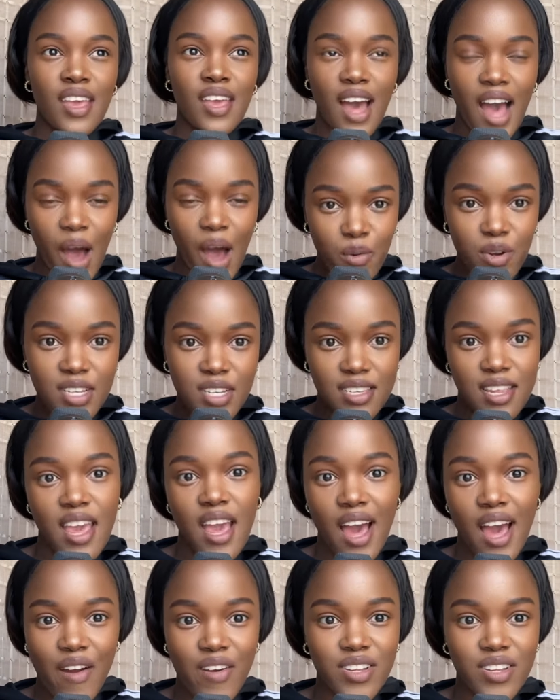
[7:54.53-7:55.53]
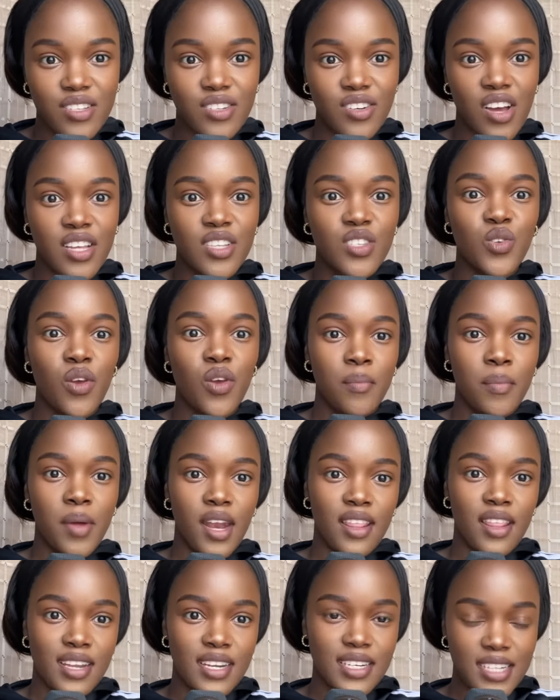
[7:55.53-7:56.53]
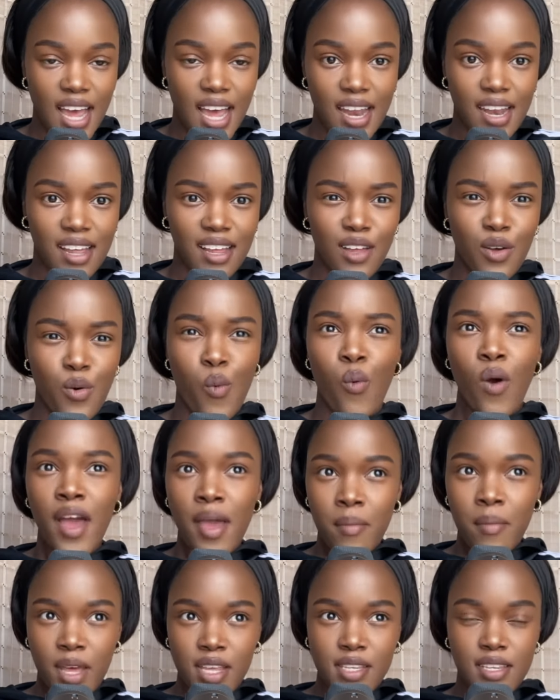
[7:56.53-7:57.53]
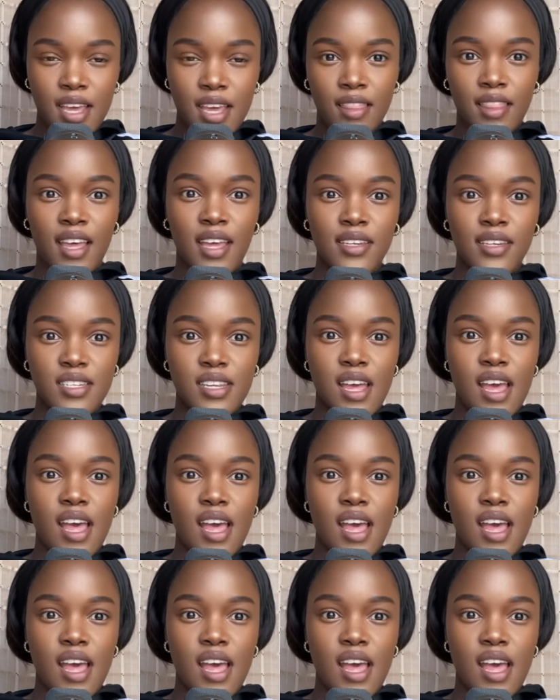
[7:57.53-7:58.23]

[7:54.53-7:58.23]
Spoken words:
I would say Ayra Starr is doing better than Tyla. Why am I saying that?